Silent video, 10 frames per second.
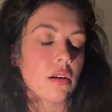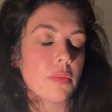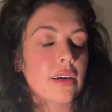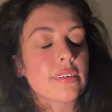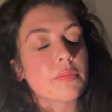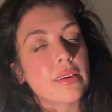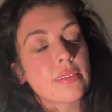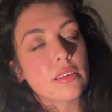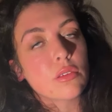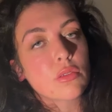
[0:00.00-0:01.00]
um, I had a
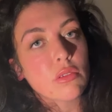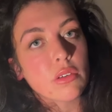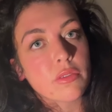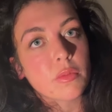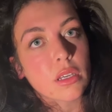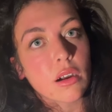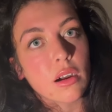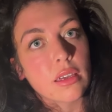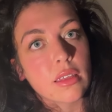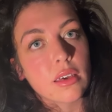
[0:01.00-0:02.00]
message through from the
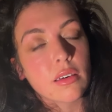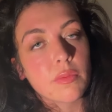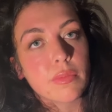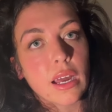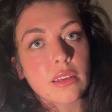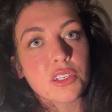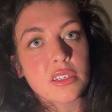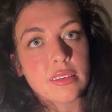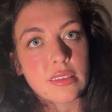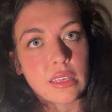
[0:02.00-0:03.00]
guy that
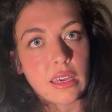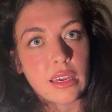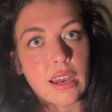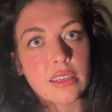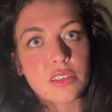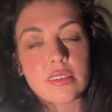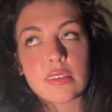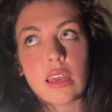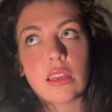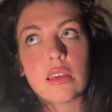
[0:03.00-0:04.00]
manages the
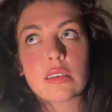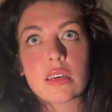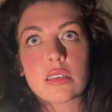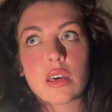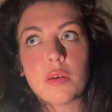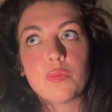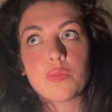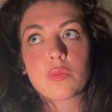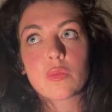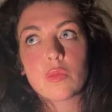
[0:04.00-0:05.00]
agency, and he said
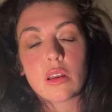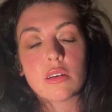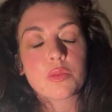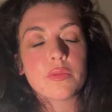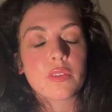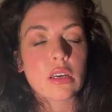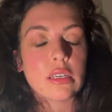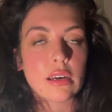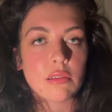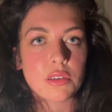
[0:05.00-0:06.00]
um, we'd like to invite
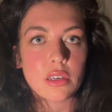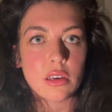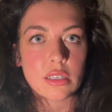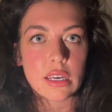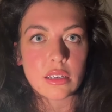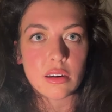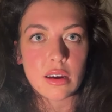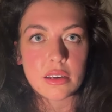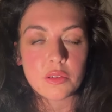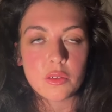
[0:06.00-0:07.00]
you down to
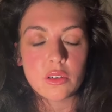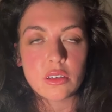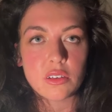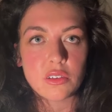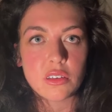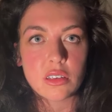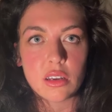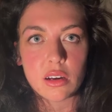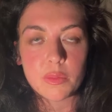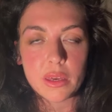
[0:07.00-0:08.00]
TikTok headquarters just to
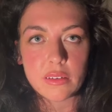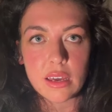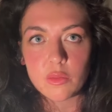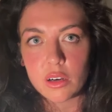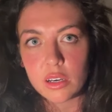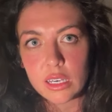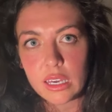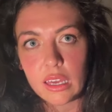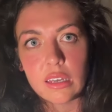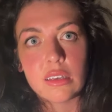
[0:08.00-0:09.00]
do like a bit of
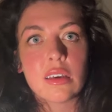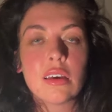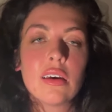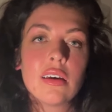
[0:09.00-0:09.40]
networking,